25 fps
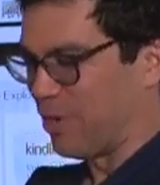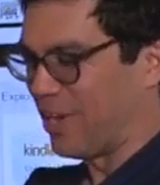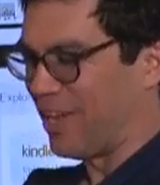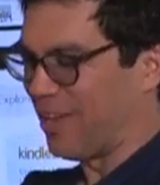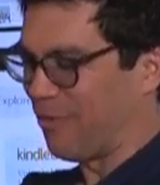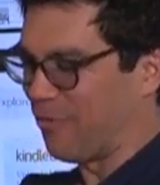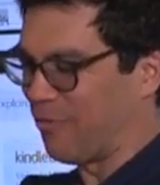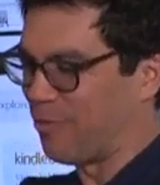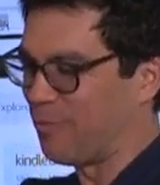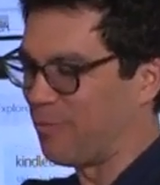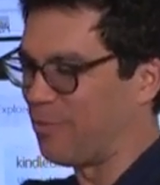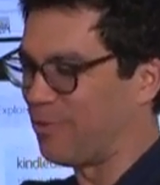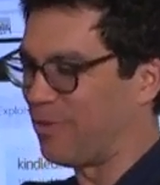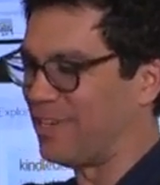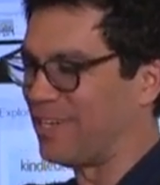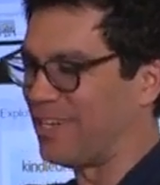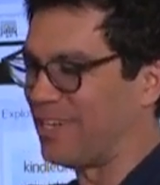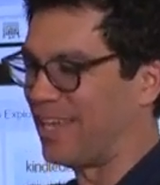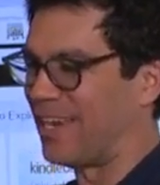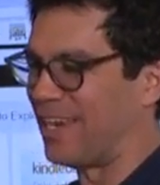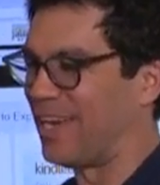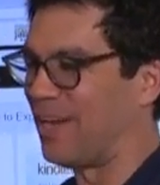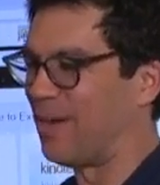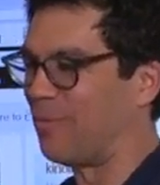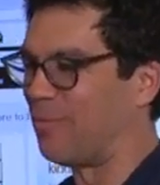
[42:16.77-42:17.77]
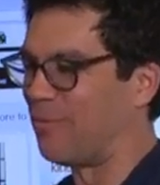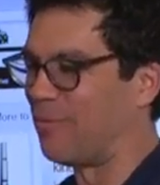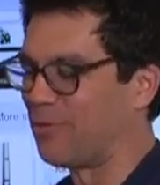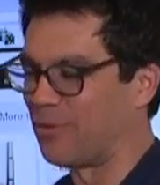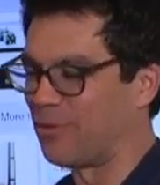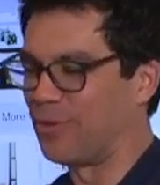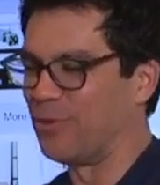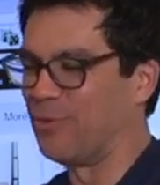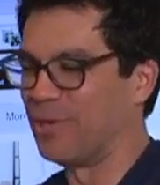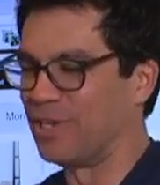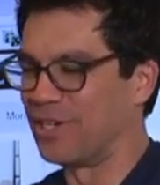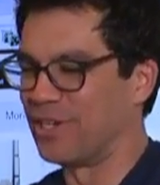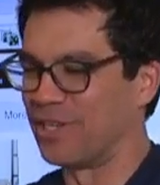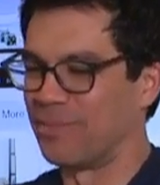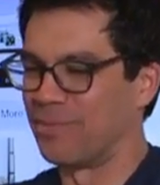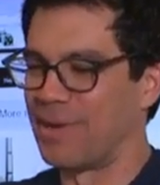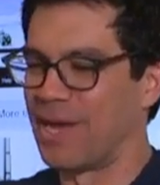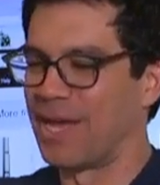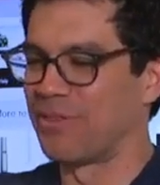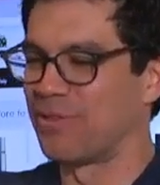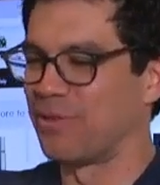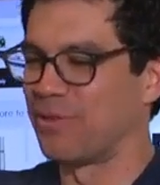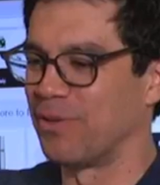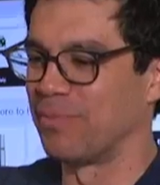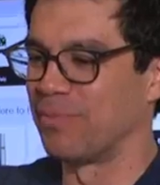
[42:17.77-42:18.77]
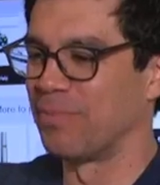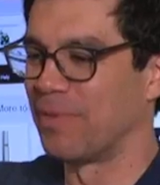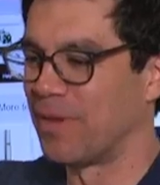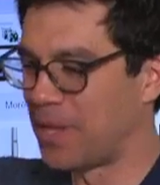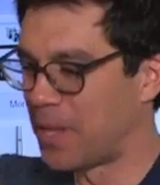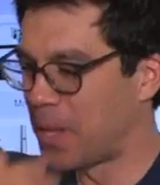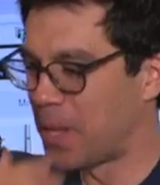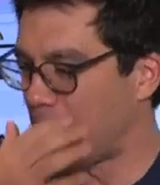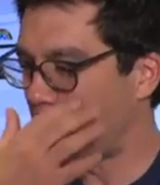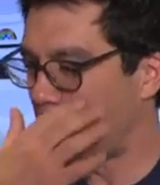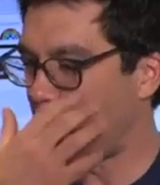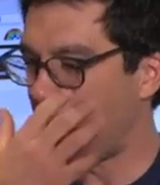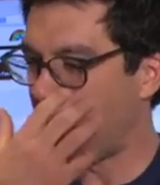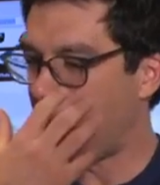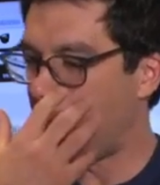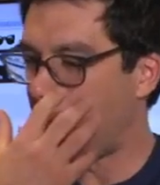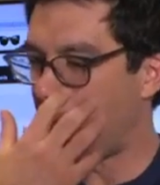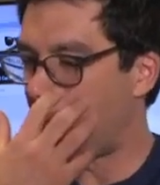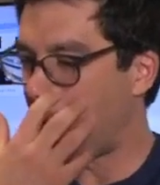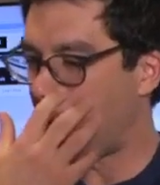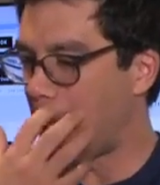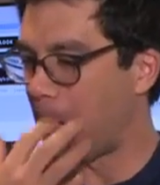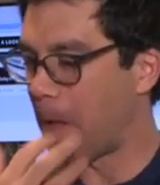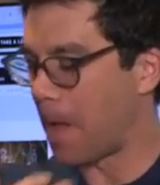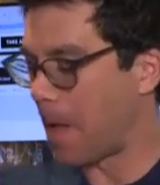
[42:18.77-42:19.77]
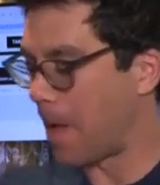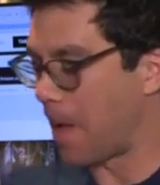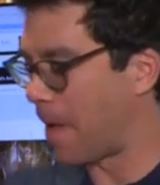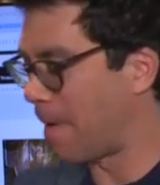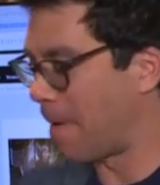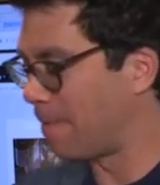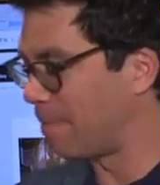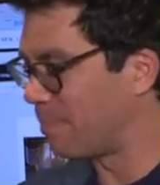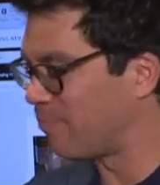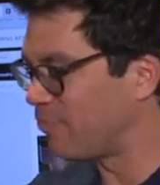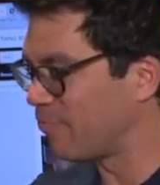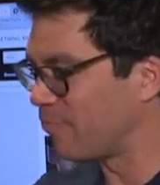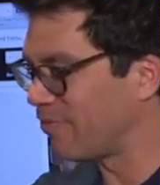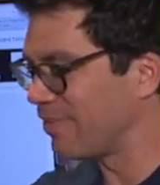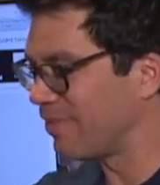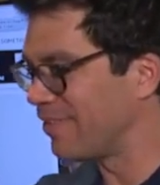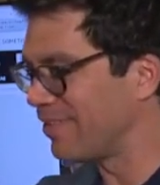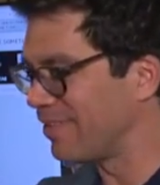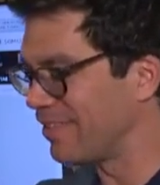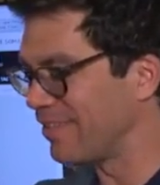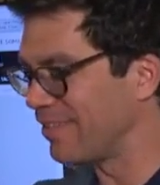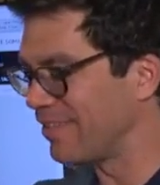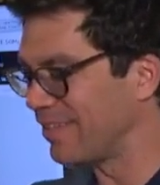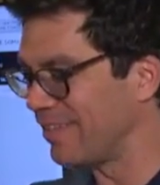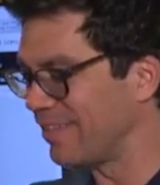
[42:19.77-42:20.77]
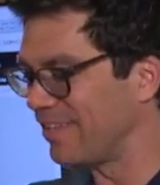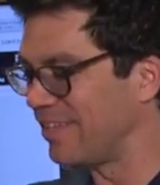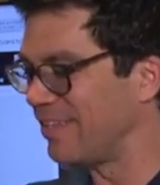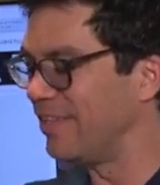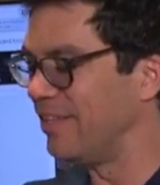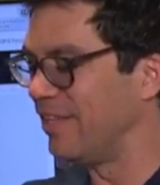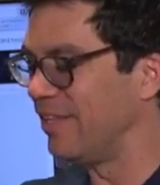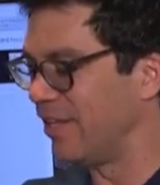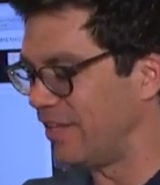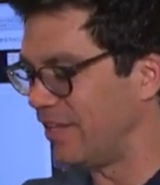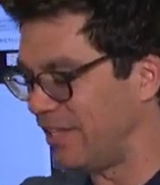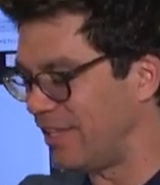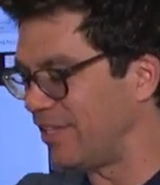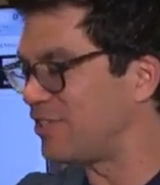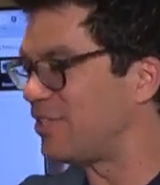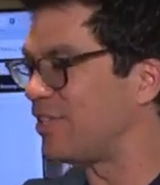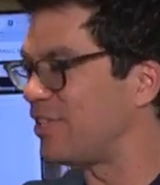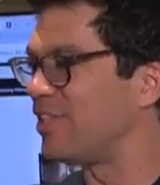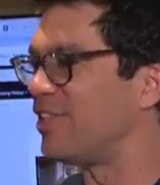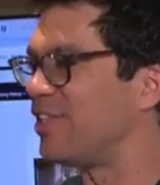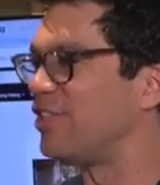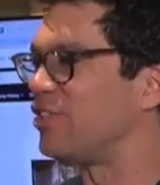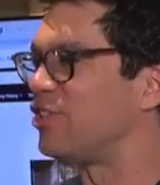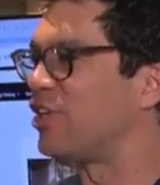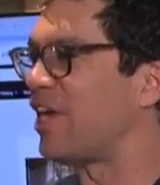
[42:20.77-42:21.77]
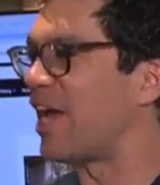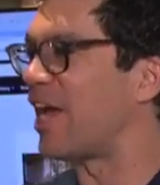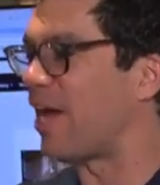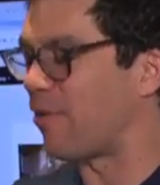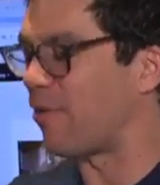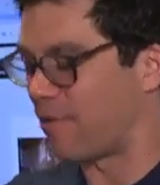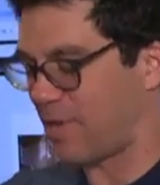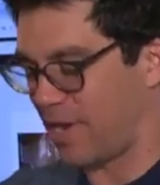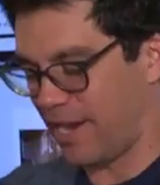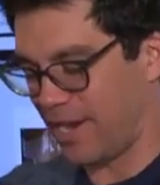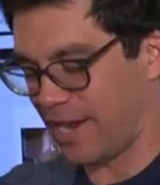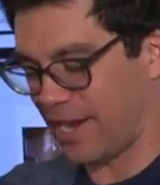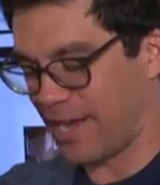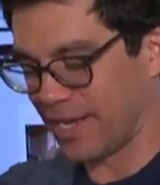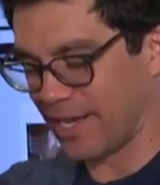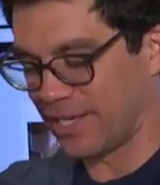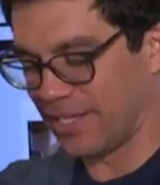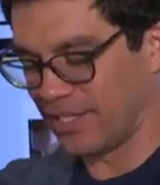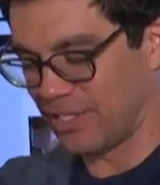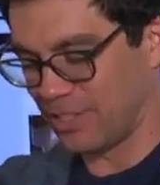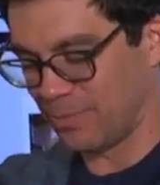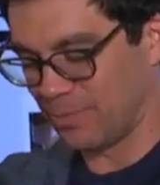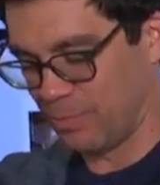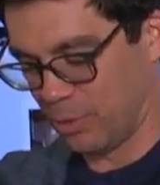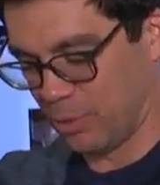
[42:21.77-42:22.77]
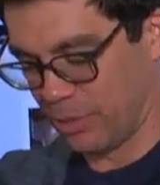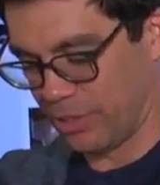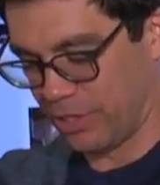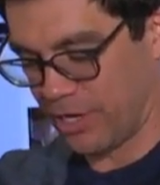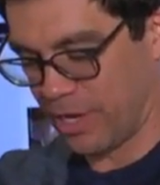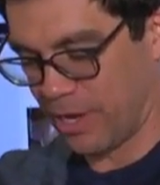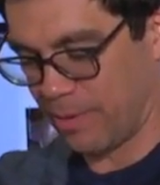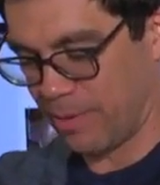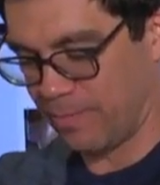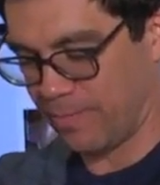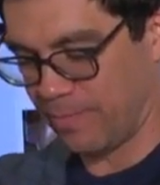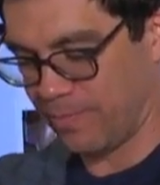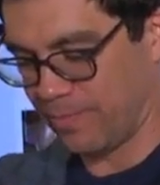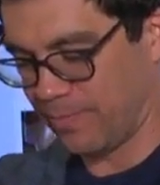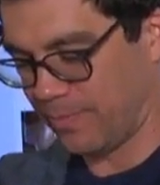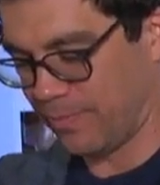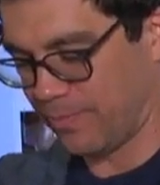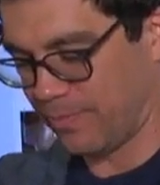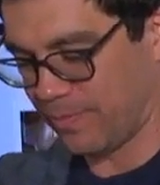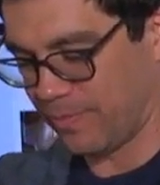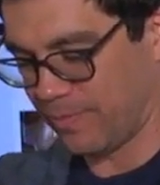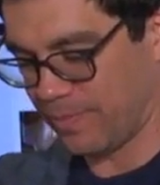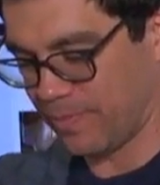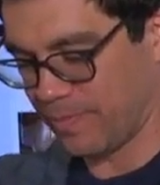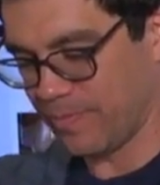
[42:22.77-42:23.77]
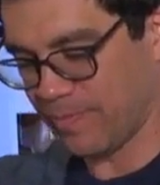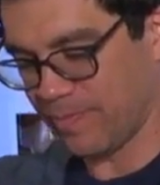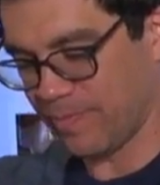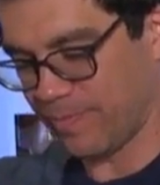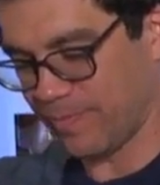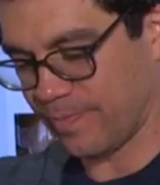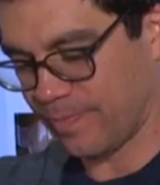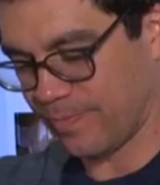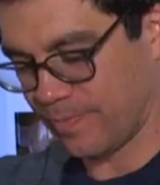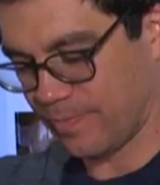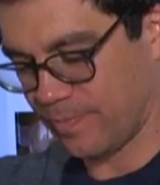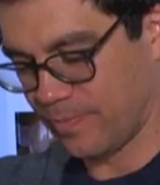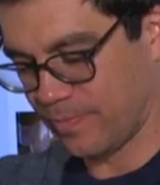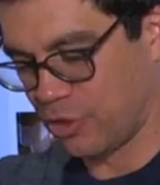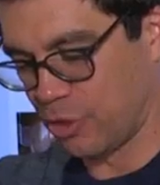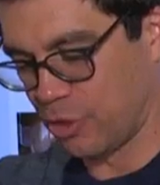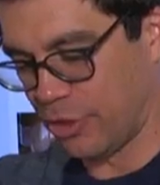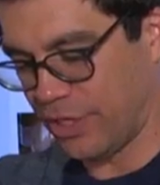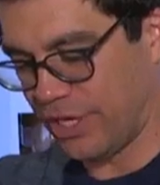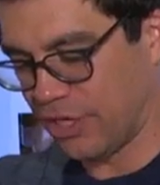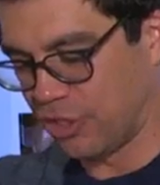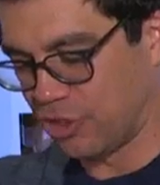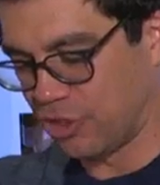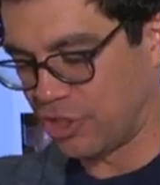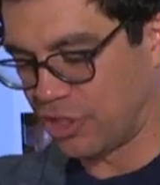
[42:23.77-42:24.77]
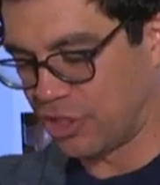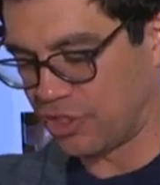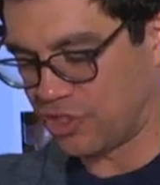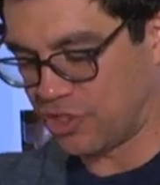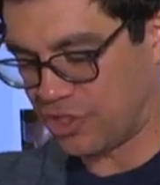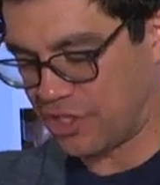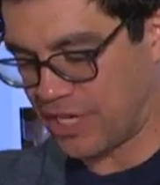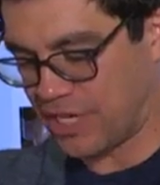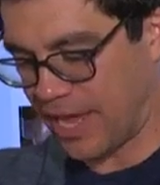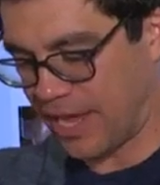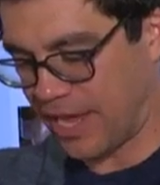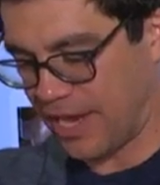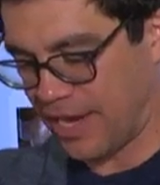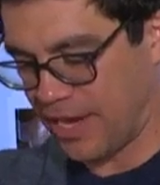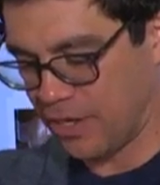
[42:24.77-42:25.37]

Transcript: Rick, for printing that out before you went to the bathroom. Um, uh, it's in the chat, right? I can just pull it up. Yeah, it's the chat. So here's the step.